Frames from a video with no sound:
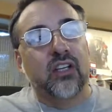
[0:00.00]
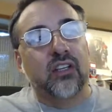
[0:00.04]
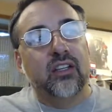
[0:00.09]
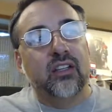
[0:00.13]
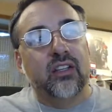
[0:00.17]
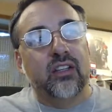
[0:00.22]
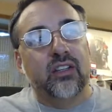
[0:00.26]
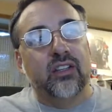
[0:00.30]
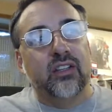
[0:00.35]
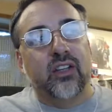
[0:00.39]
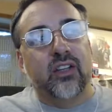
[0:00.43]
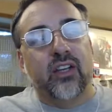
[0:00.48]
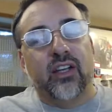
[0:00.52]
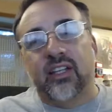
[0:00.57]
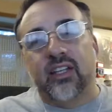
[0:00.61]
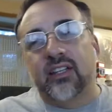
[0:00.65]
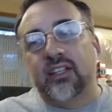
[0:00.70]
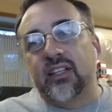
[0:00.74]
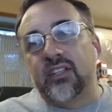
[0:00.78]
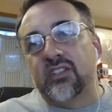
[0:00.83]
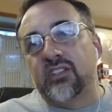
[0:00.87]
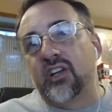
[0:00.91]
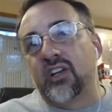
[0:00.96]
that
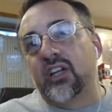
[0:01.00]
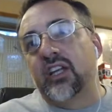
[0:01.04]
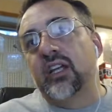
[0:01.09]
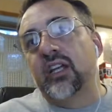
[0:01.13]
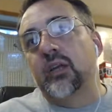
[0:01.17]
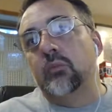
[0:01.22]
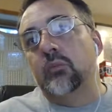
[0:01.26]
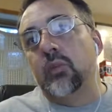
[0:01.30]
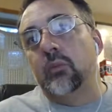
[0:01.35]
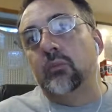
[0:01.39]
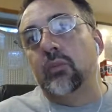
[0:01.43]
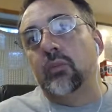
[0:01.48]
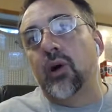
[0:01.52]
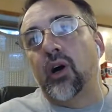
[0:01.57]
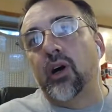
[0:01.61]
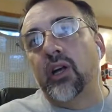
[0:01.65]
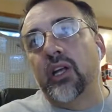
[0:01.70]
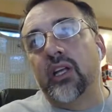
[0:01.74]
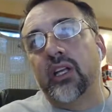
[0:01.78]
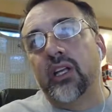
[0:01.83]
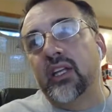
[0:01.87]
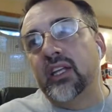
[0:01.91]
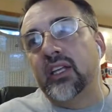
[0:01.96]
they start getting
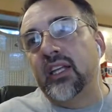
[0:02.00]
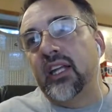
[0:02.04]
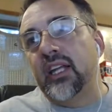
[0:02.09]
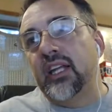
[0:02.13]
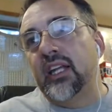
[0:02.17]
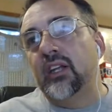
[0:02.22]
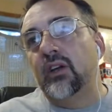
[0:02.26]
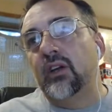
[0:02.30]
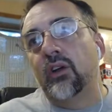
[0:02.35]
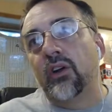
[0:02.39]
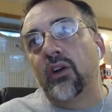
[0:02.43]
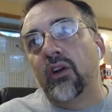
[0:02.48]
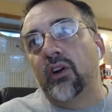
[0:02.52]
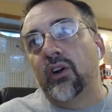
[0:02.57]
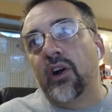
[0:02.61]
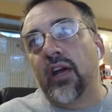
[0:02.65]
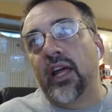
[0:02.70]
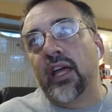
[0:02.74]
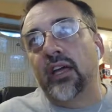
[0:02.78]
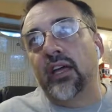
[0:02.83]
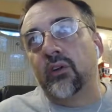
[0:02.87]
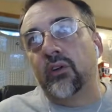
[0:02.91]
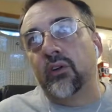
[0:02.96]
bombarded and they can no longer
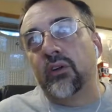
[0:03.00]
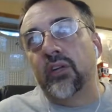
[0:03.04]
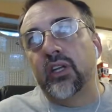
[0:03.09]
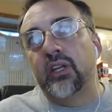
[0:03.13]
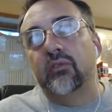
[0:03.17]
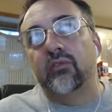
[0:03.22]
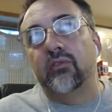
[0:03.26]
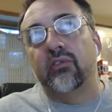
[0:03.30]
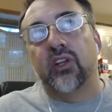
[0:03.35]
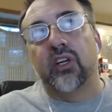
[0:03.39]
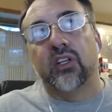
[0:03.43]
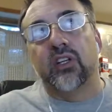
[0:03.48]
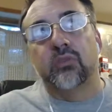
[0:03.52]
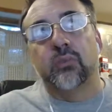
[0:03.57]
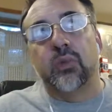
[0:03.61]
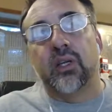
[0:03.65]
handle the influx,